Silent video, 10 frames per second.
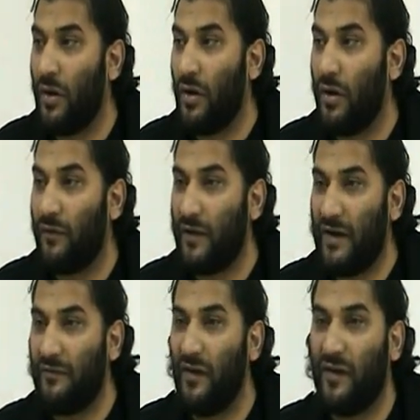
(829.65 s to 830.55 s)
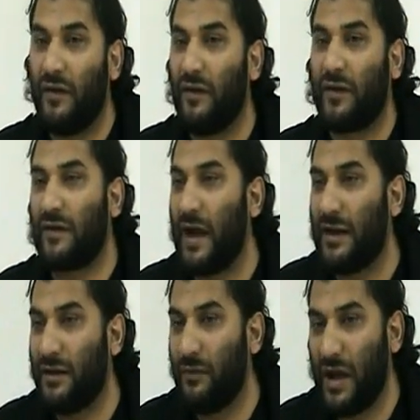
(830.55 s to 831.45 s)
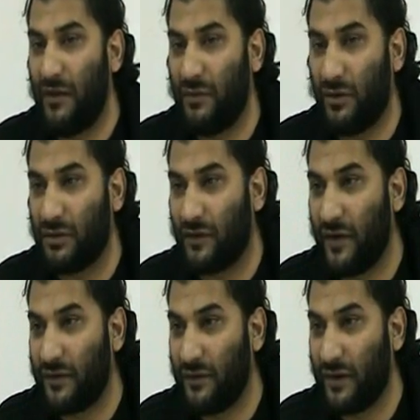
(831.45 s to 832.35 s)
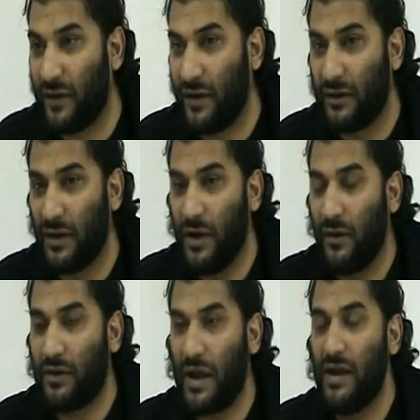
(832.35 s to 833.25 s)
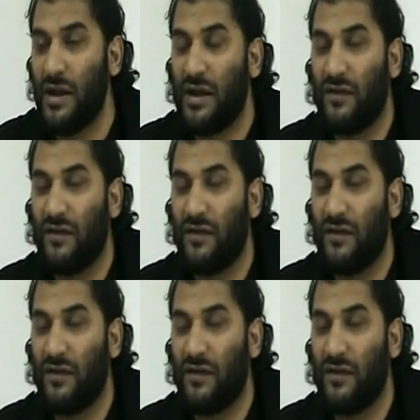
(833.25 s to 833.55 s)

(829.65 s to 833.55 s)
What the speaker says: of every single society we have on the face of this earth. Okay?